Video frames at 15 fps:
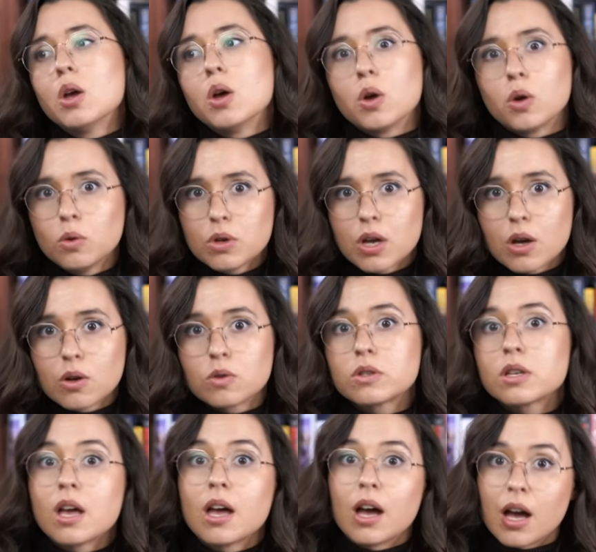Who
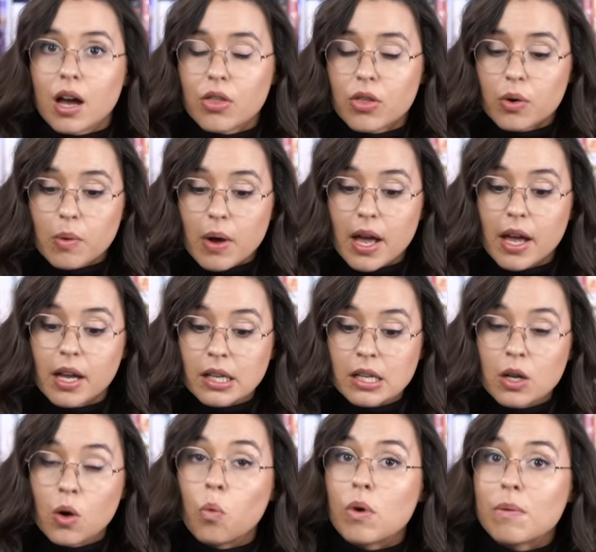knows? Either way,
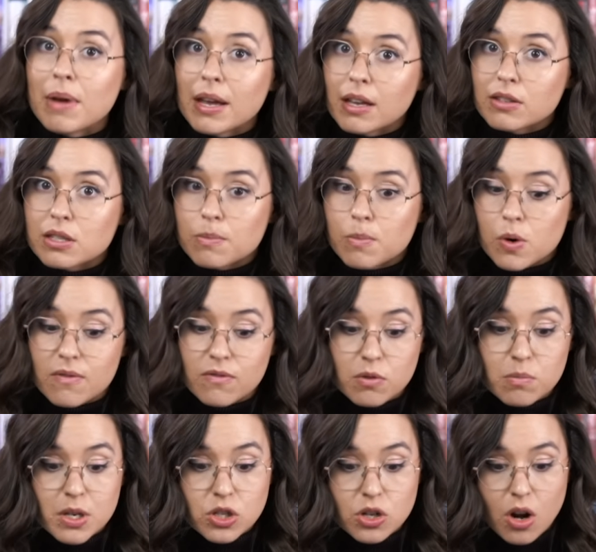we might get some more
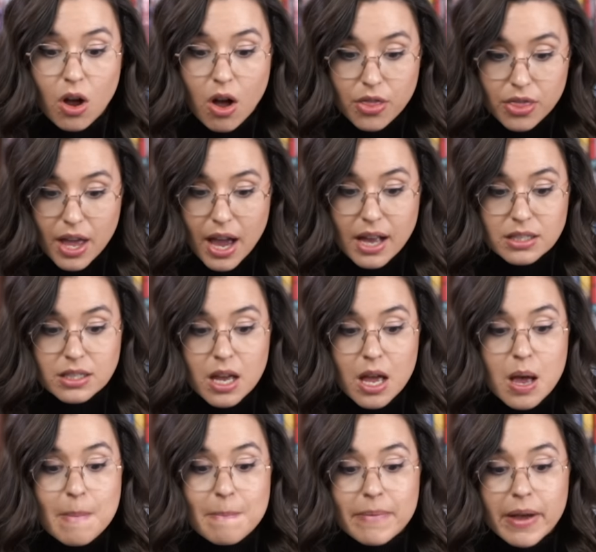information on that.
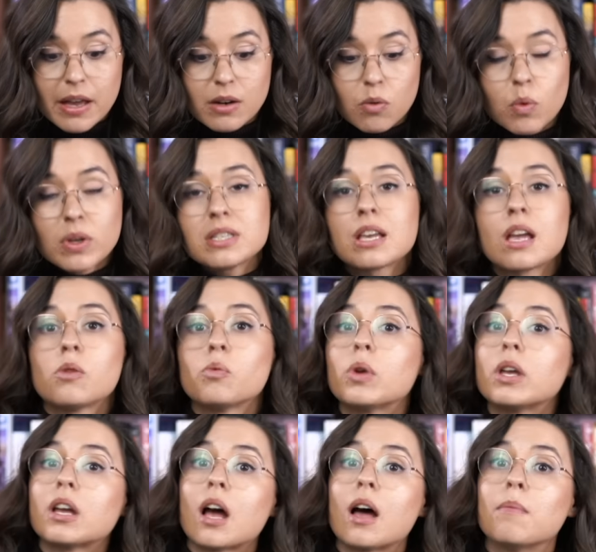But once again,
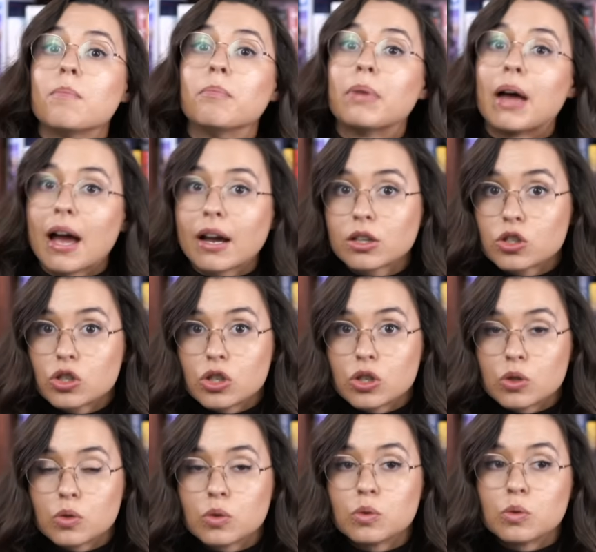we cut back
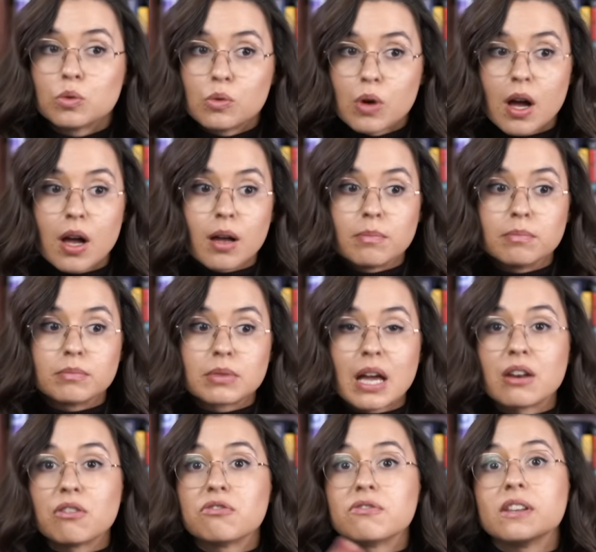to kind
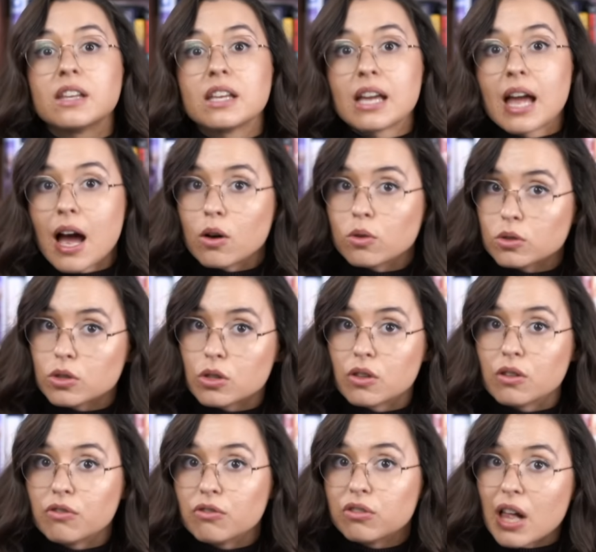of filling out
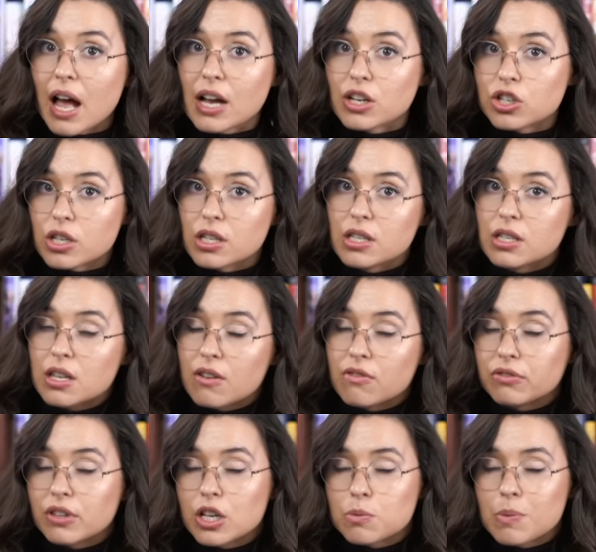the flashes of
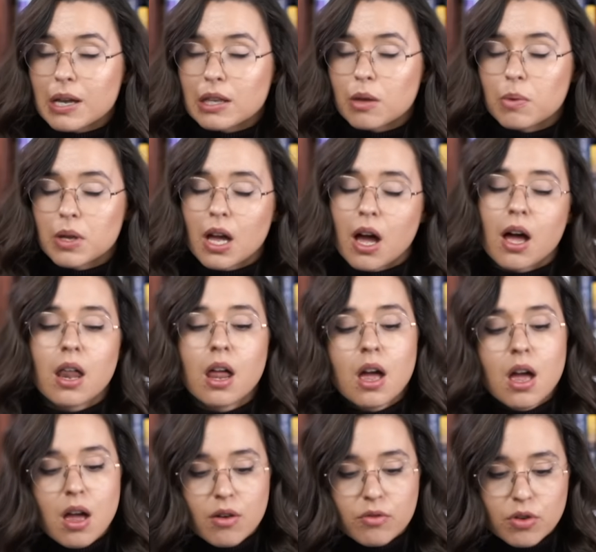flashback that we got
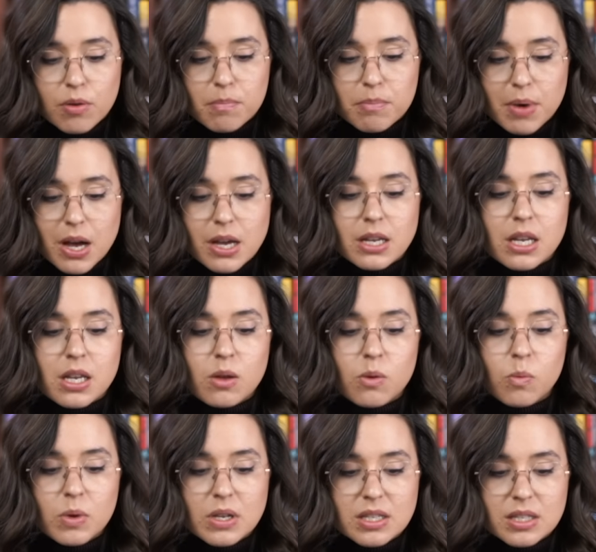from Bonnie.
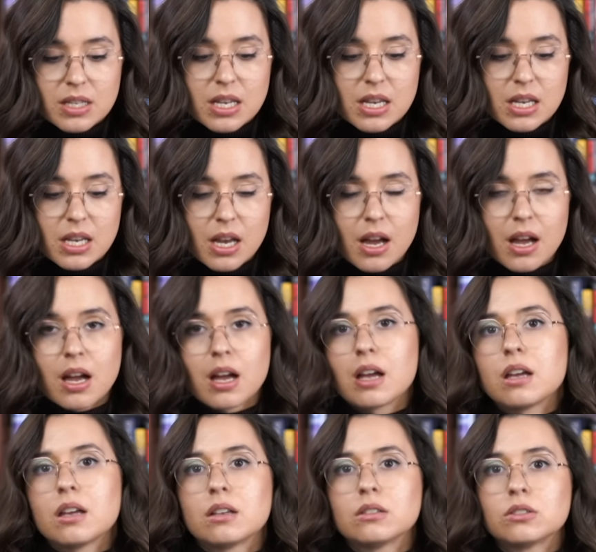We see
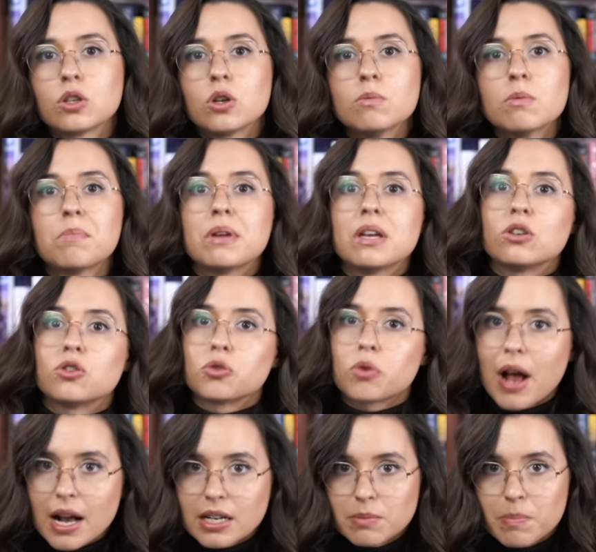Kuma being
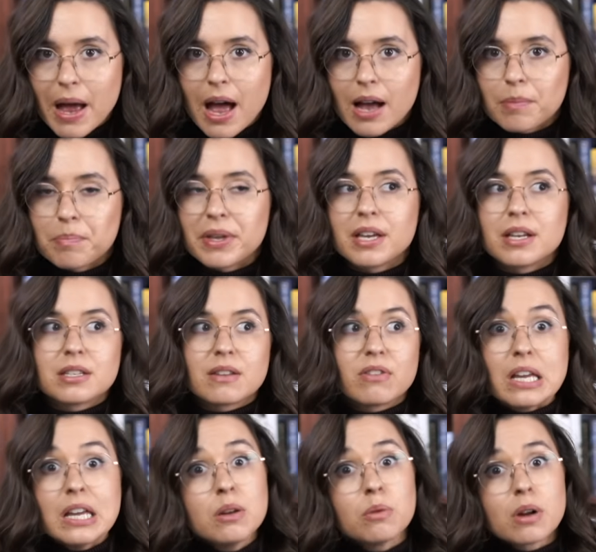dragged back because if
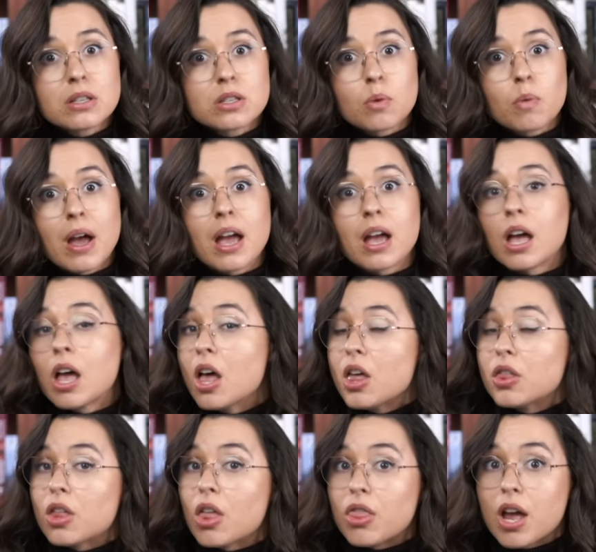he runs away,
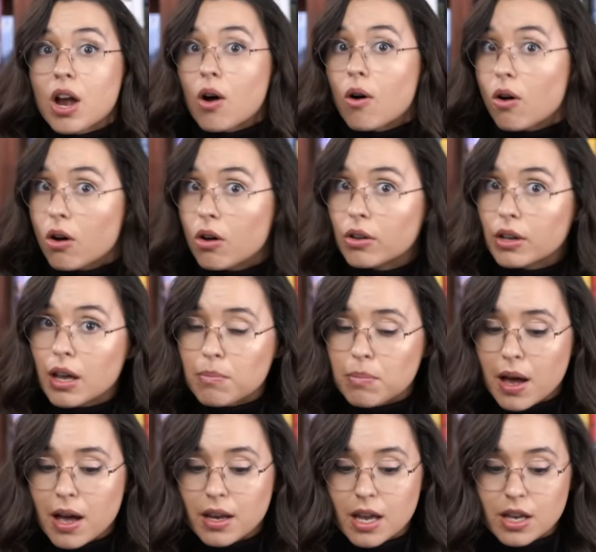then they all get
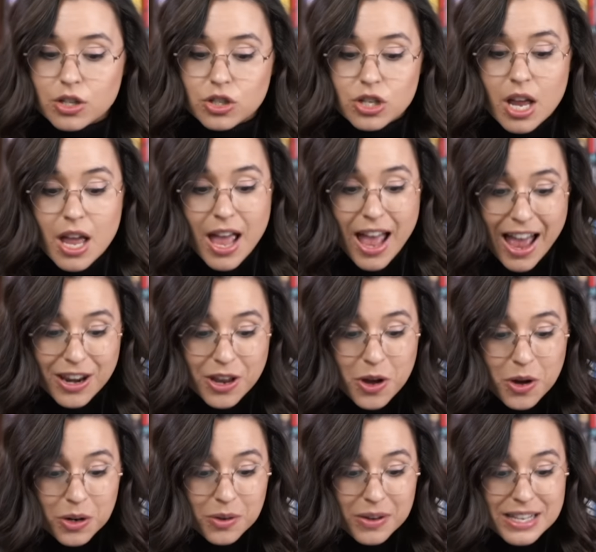punished. And who
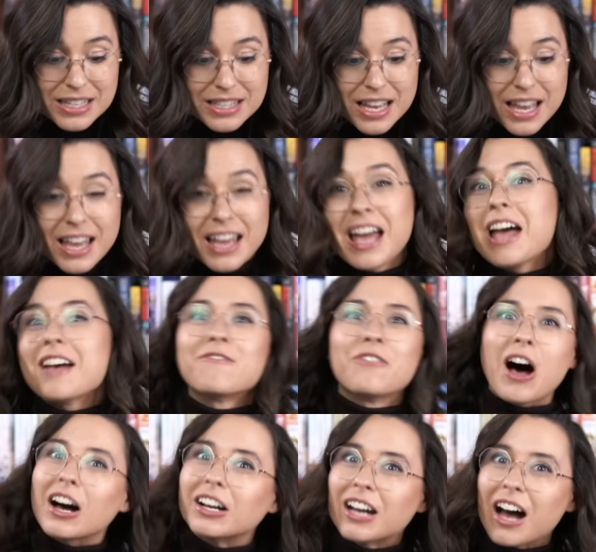do we see?
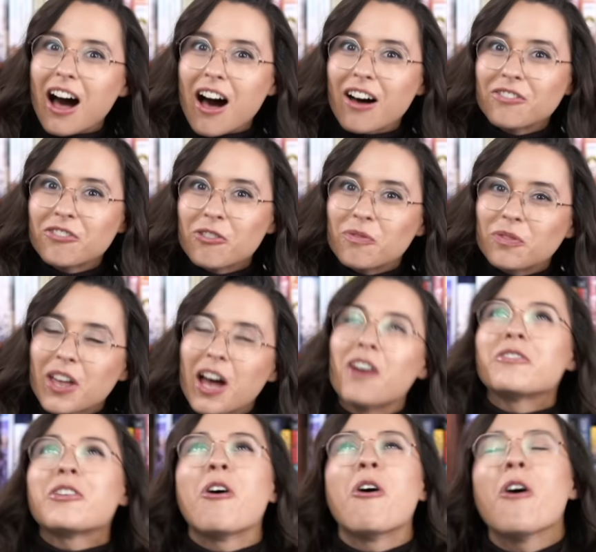Ivankov.
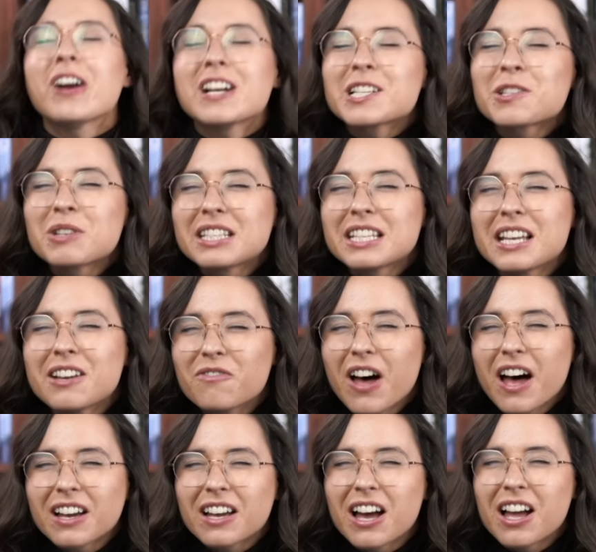Of course we see
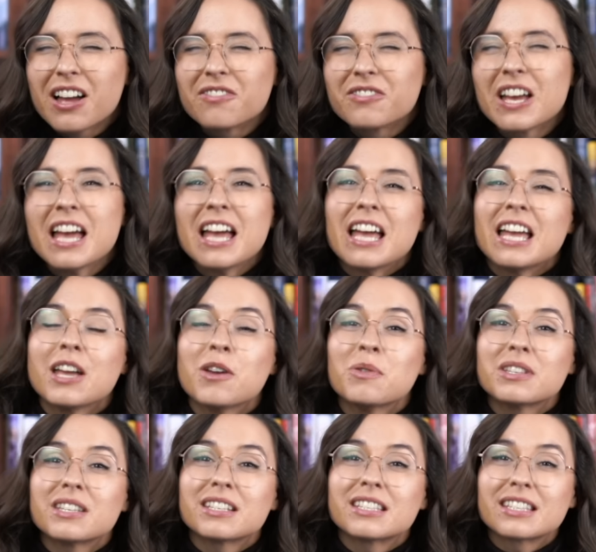Ivankov. He
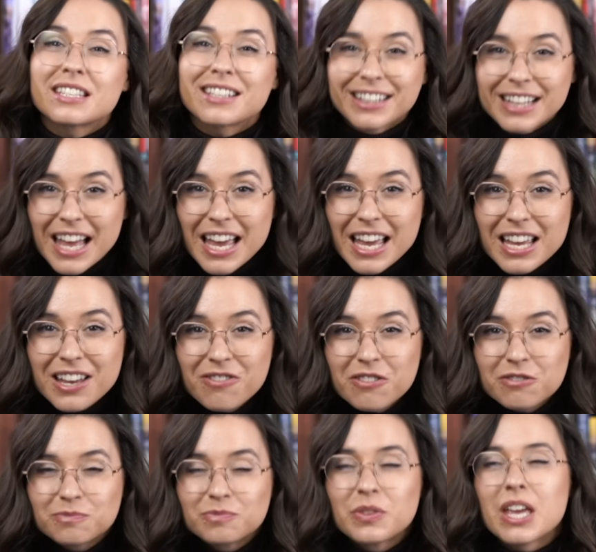was a slave.
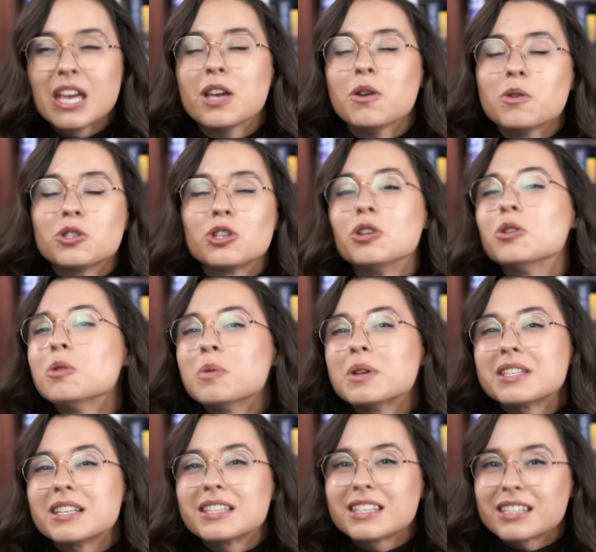He too
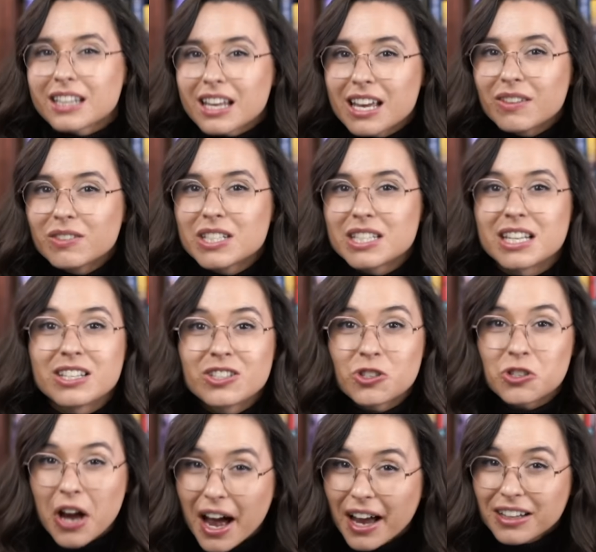was enslaved since
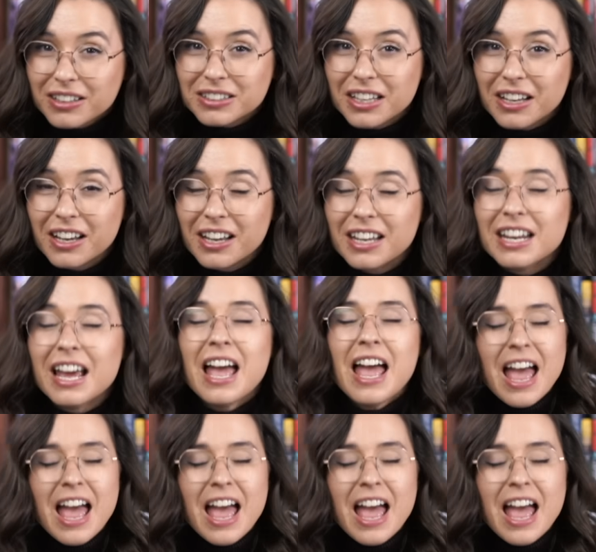childhood.